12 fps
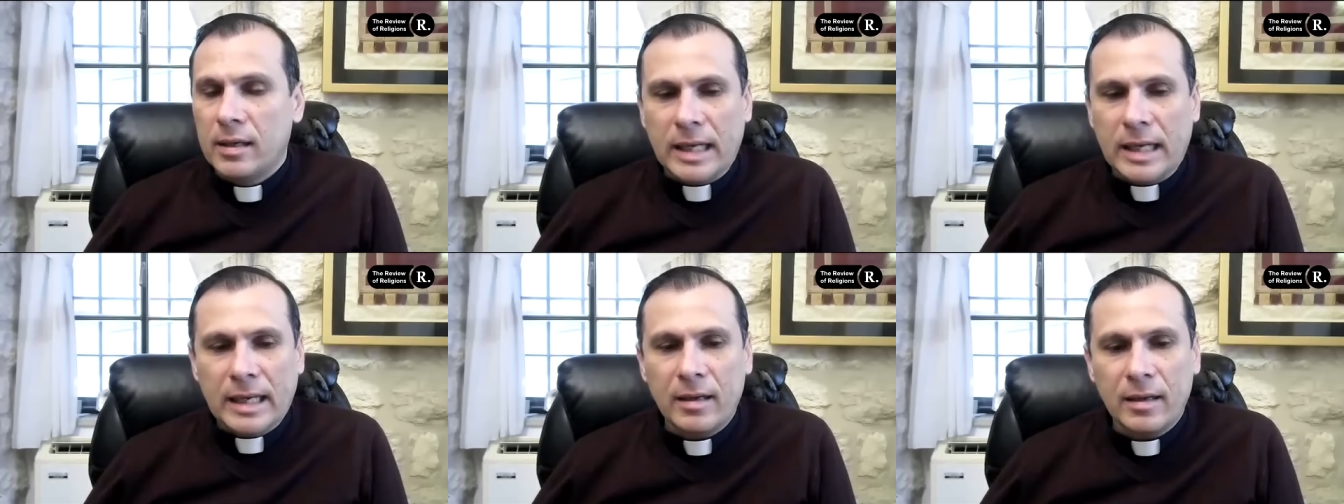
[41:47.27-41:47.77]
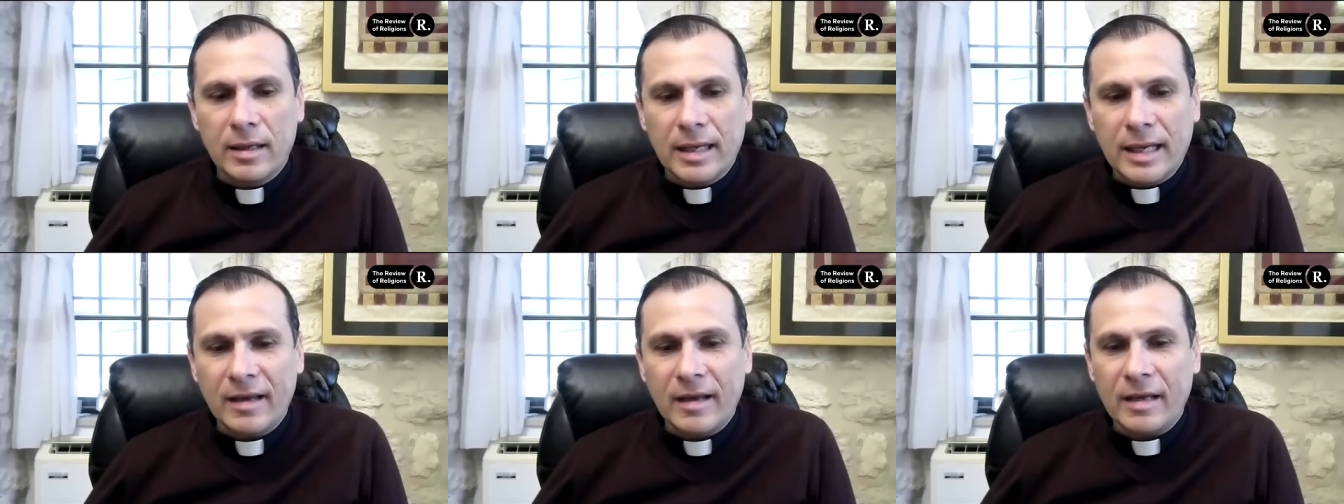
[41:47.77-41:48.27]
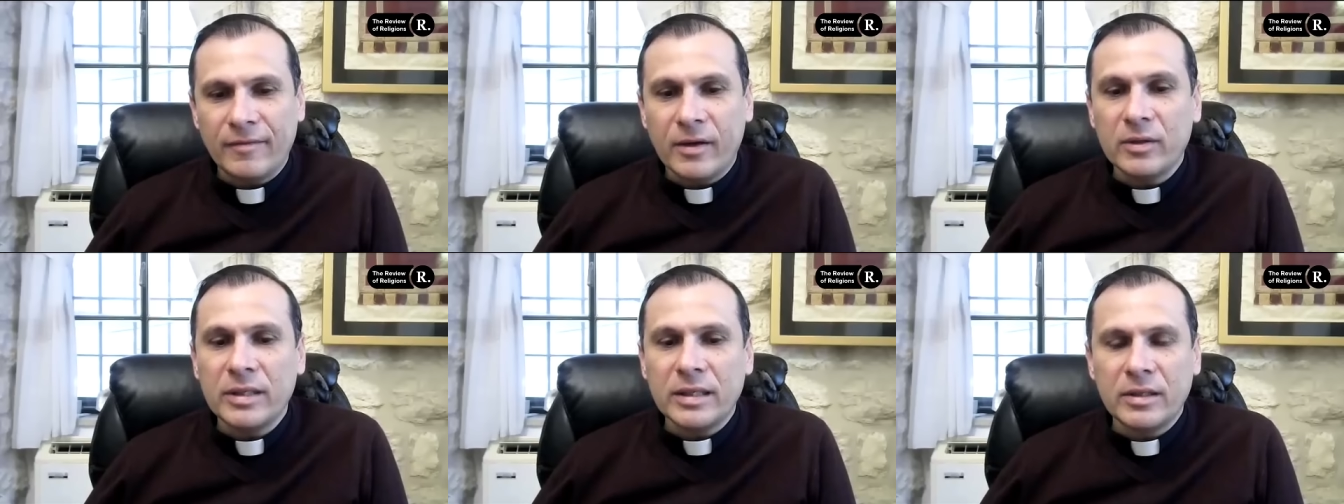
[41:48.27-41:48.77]
Uh, I, I
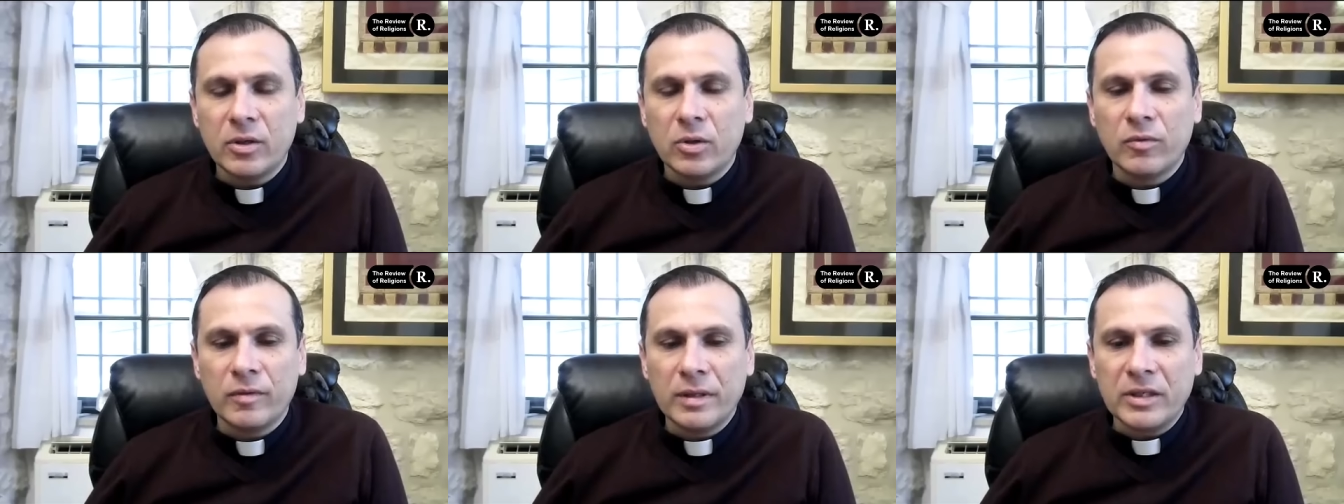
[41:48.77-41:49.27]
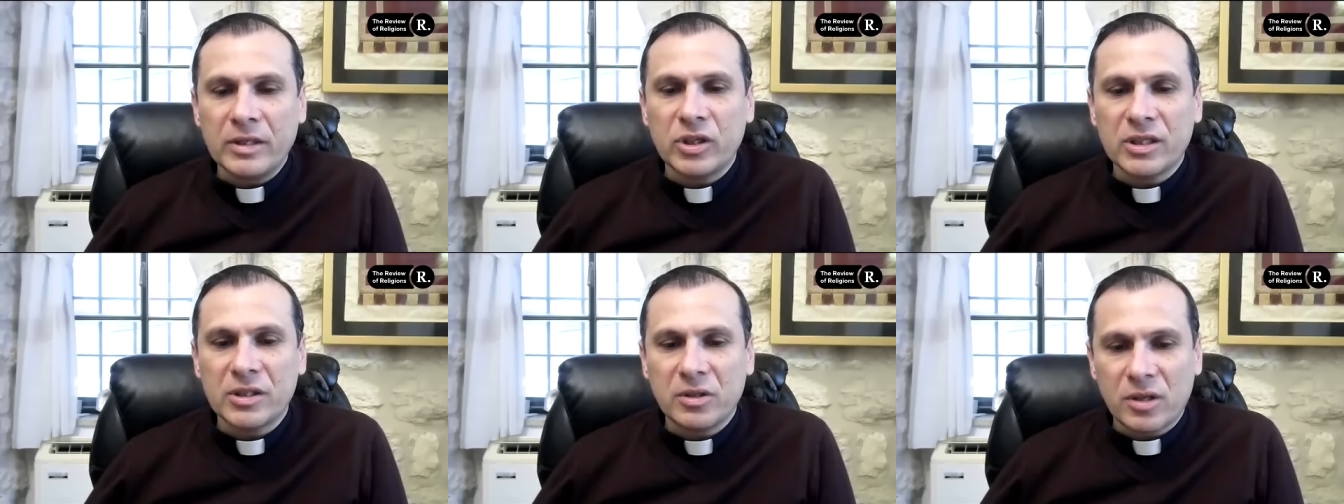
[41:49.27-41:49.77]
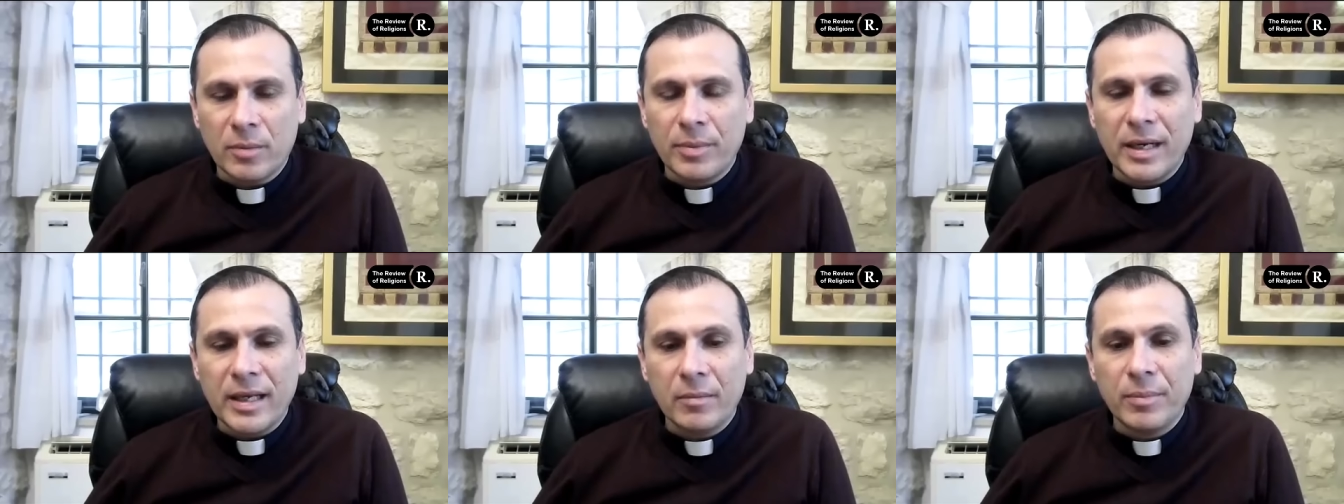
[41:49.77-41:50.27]
found it, you know, not just
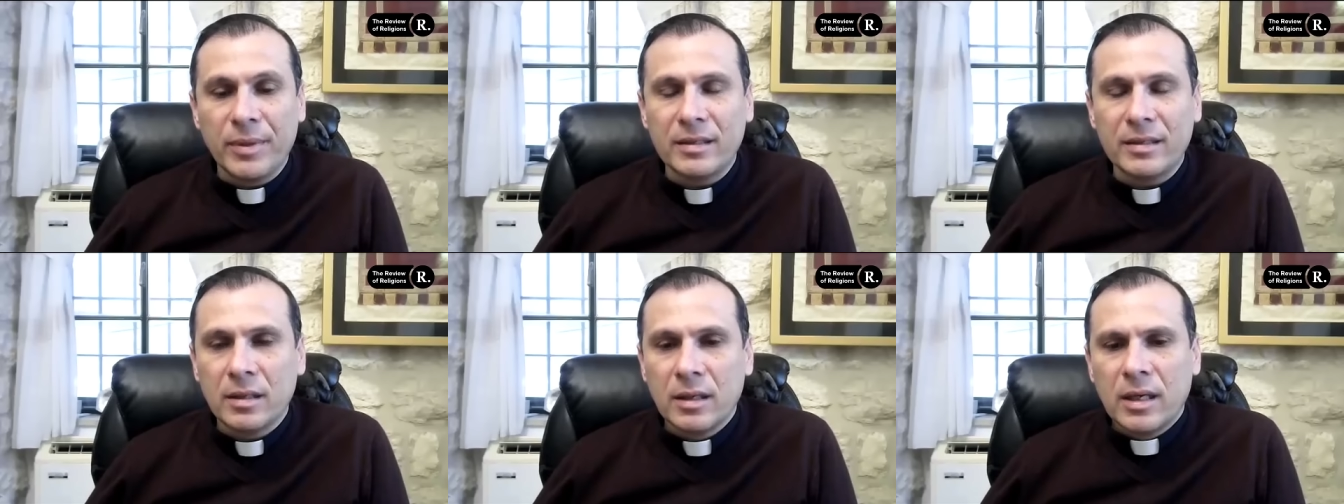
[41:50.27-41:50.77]
troubling, but